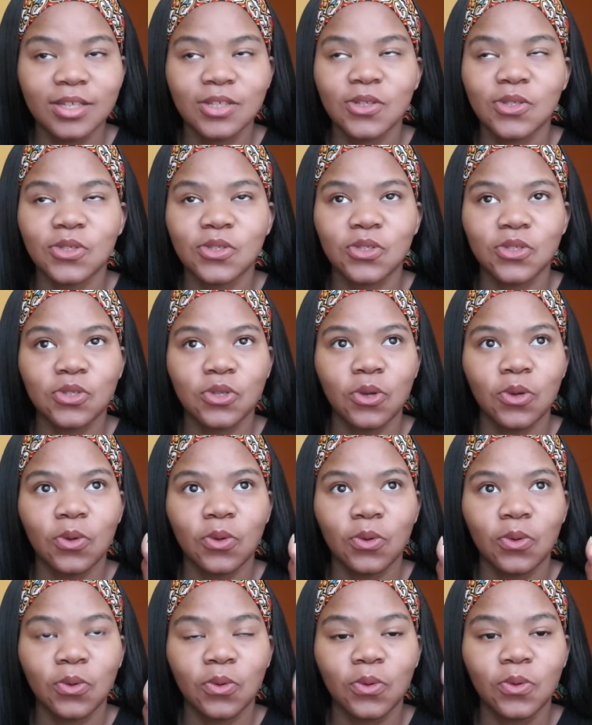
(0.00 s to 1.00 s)
So
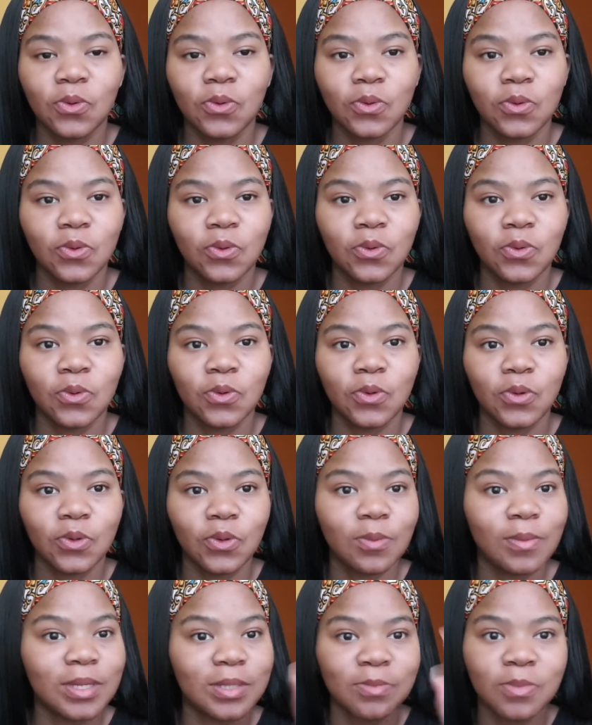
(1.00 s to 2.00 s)
you
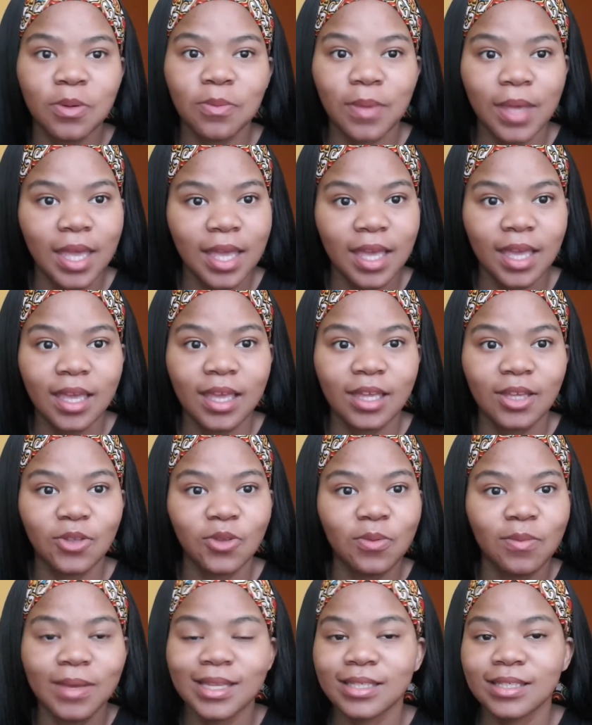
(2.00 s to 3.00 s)
must prepare, you
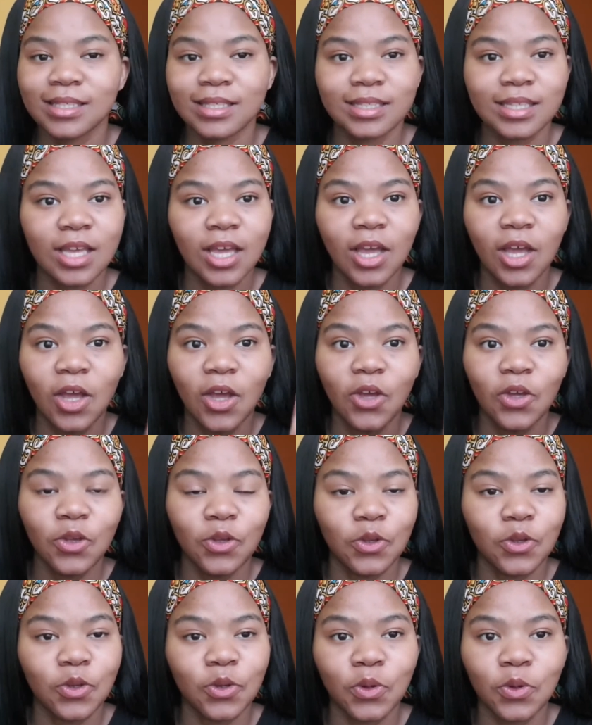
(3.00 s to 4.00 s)
must,
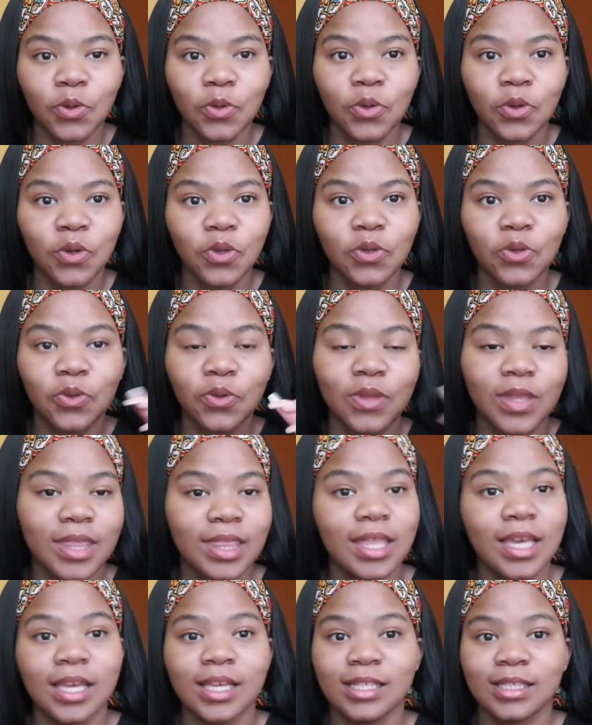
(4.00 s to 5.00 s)
you know, do the
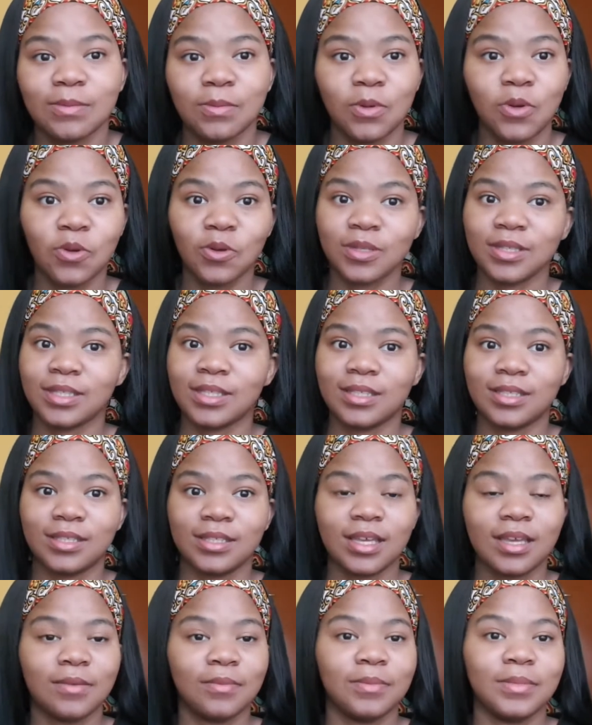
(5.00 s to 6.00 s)
things because,
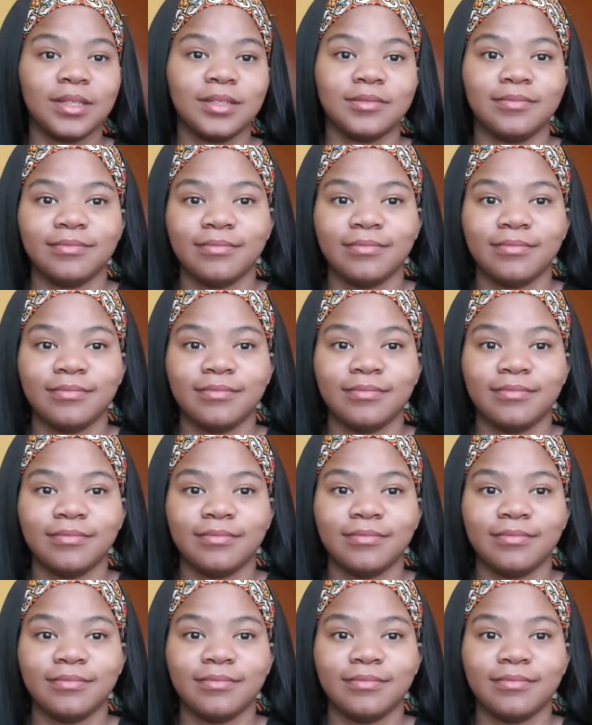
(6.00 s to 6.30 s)
I mean,